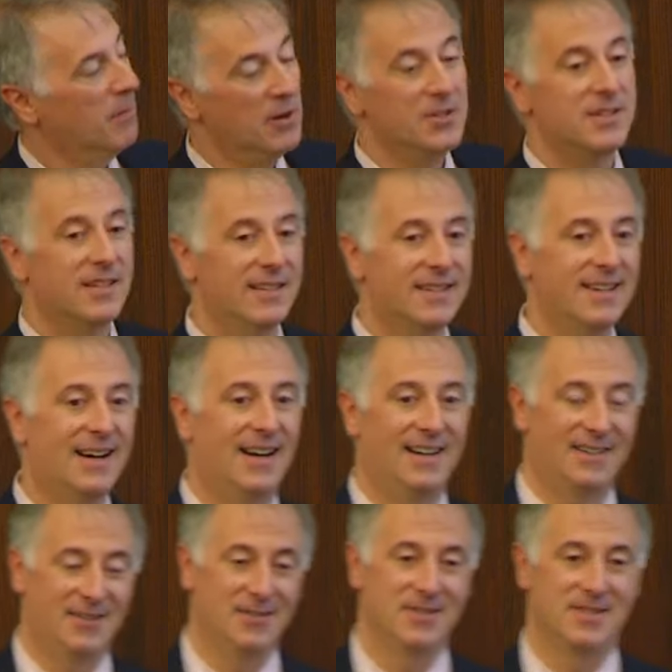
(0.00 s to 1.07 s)
most of the
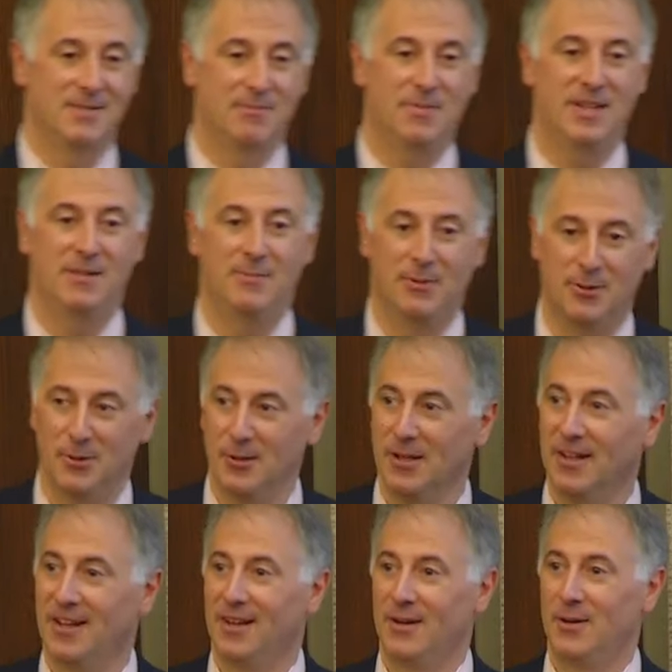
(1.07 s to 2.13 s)
doctors and people
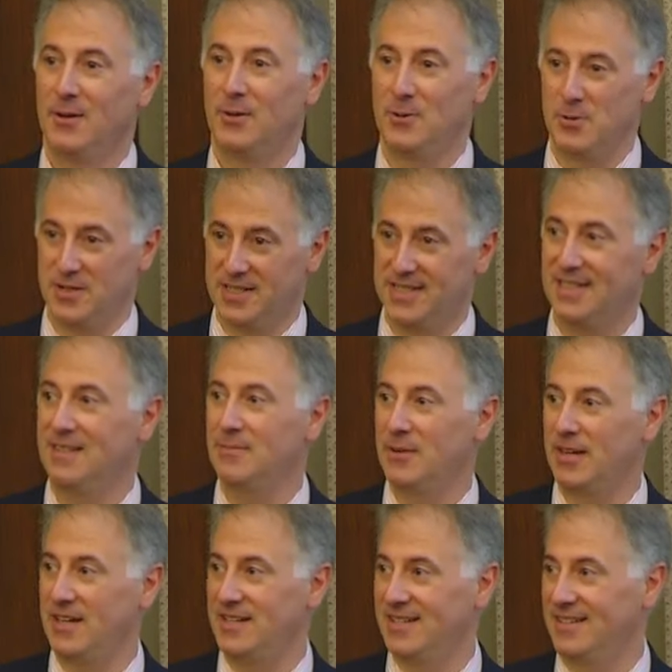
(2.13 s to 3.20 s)
who had seen the
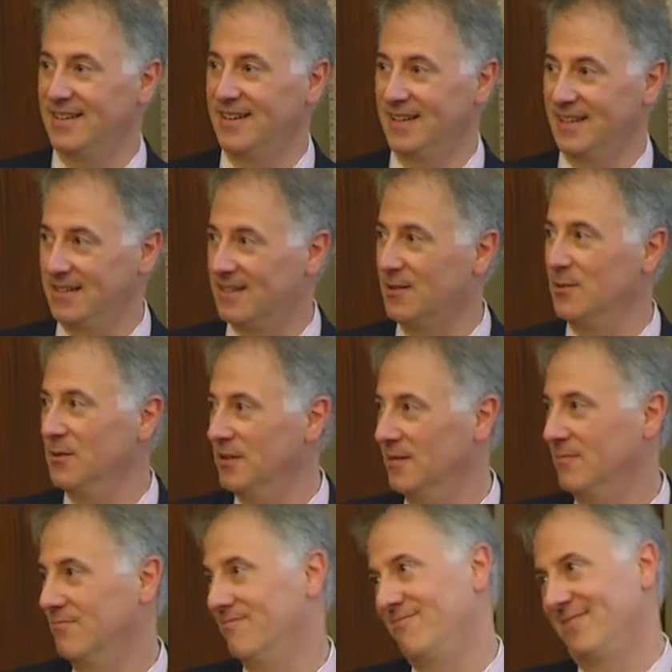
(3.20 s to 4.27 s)
patient had told
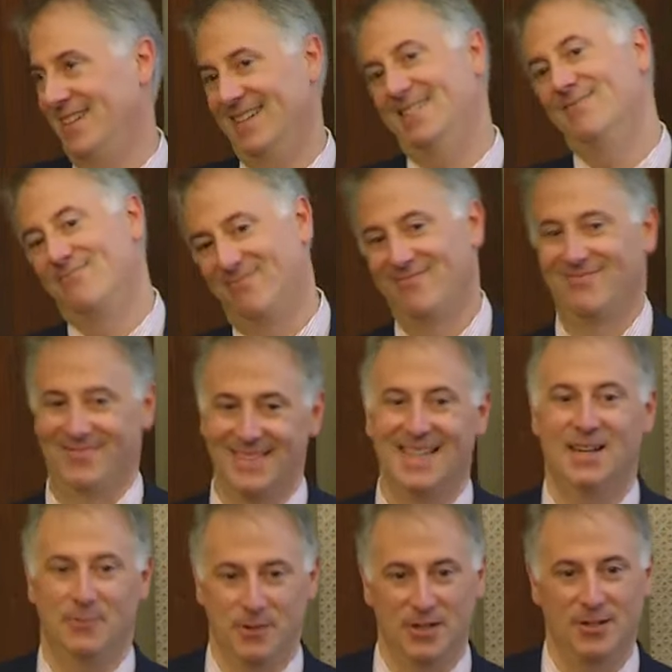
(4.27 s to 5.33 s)
them, you know,
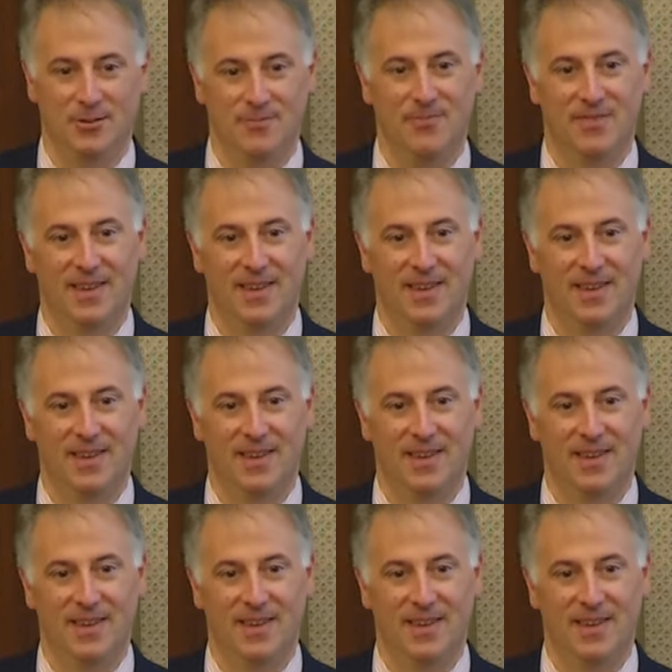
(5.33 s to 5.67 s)
get real.